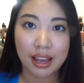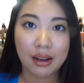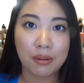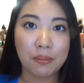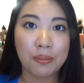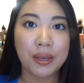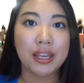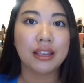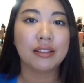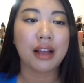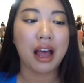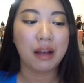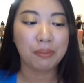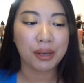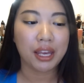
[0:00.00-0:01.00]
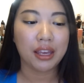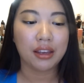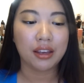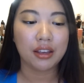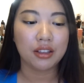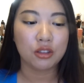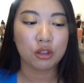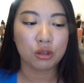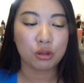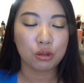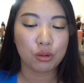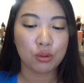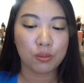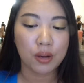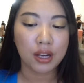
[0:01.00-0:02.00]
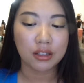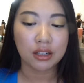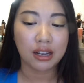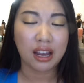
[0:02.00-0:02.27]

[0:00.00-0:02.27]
and B, the uptake is just too much.